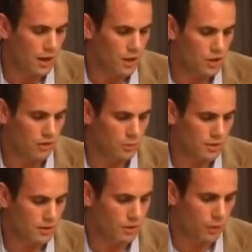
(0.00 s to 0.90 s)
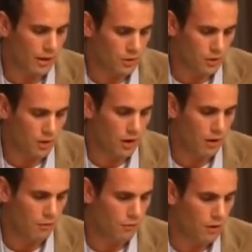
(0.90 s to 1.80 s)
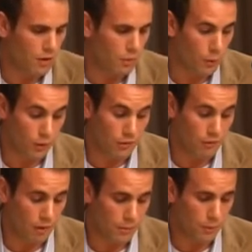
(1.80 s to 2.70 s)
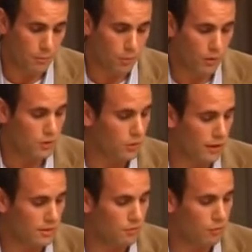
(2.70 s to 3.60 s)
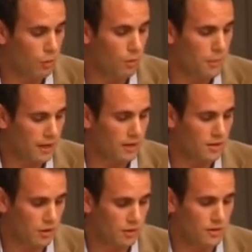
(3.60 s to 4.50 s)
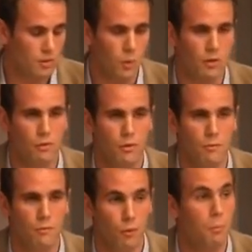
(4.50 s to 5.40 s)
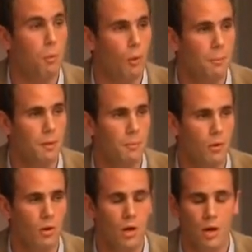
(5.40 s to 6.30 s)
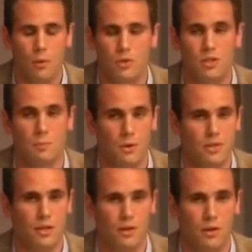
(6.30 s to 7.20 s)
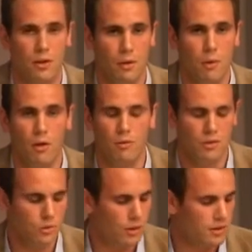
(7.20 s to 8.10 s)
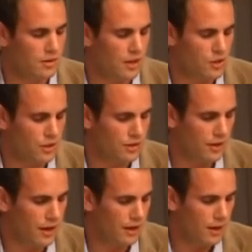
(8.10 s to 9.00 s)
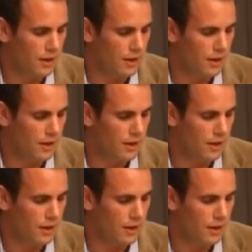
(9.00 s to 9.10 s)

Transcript: Shanta was the director of the World Development Report 2004, Making Services Work for Poor People, which is particularly relevant to our discussion today.